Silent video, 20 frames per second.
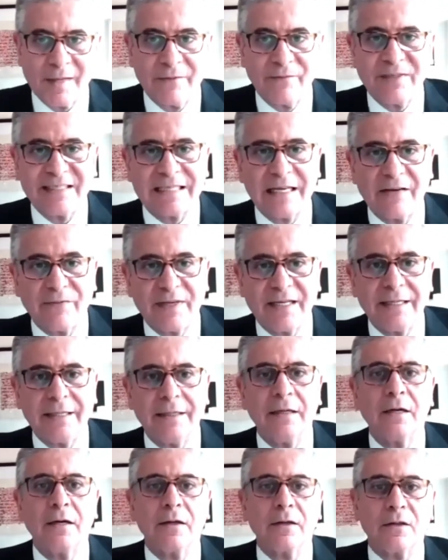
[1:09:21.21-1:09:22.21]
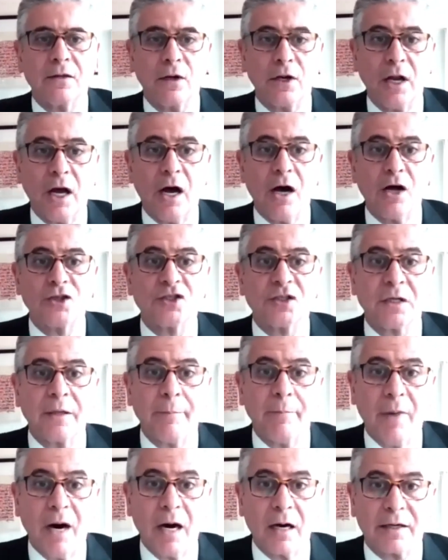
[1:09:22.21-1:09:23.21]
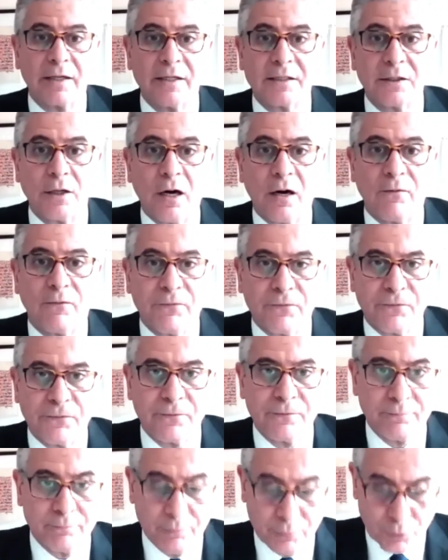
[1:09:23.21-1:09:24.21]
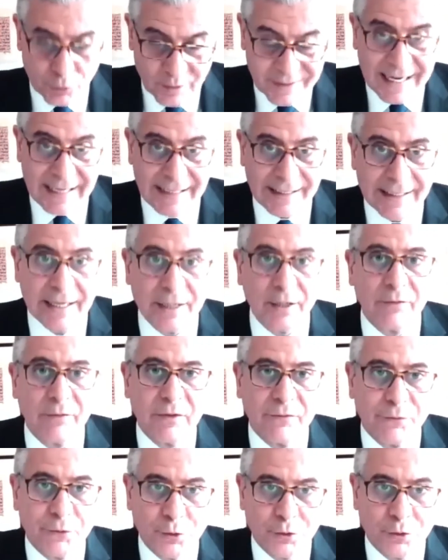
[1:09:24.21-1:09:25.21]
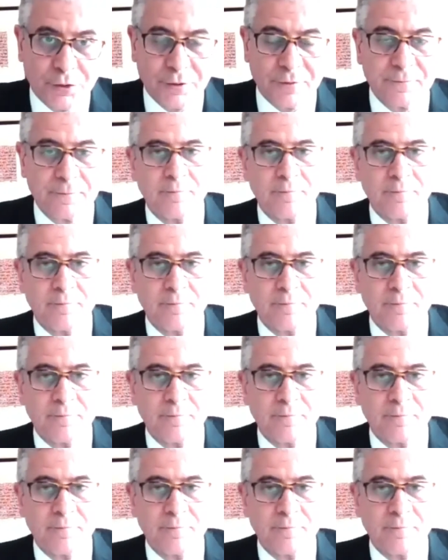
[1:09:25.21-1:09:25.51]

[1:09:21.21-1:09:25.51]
vis-a-vis the large markets of today and of the future.